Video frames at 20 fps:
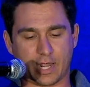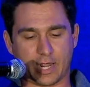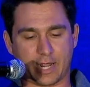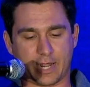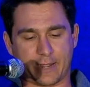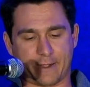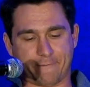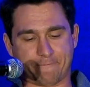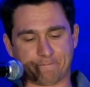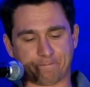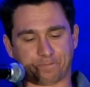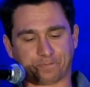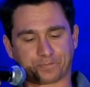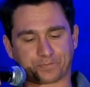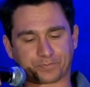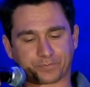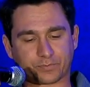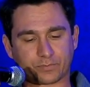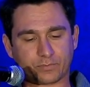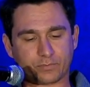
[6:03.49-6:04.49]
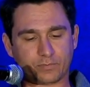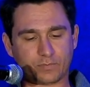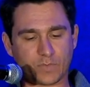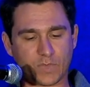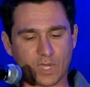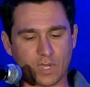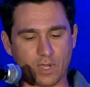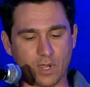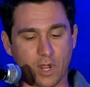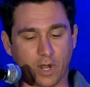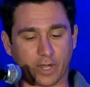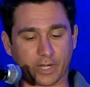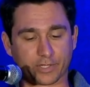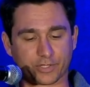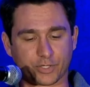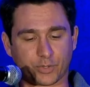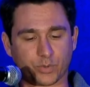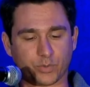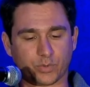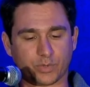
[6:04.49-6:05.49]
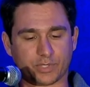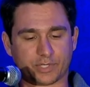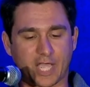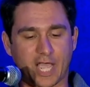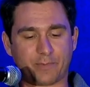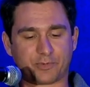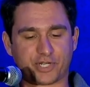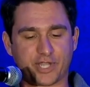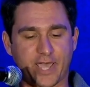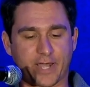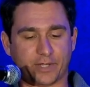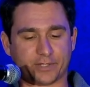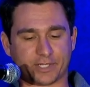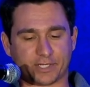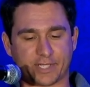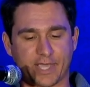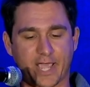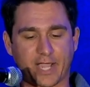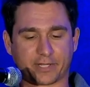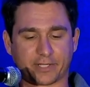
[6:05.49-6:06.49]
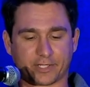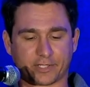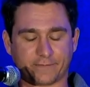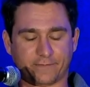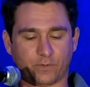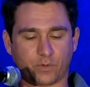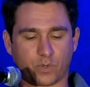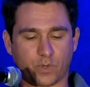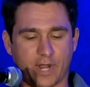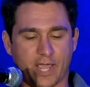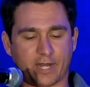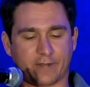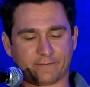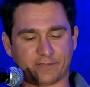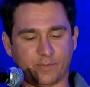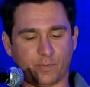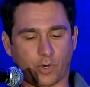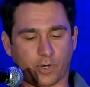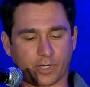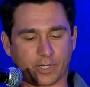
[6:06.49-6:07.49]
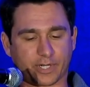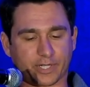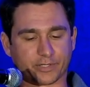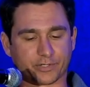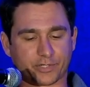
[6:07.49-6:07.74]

Um, all right, so top channels and tactics for NFT marketing.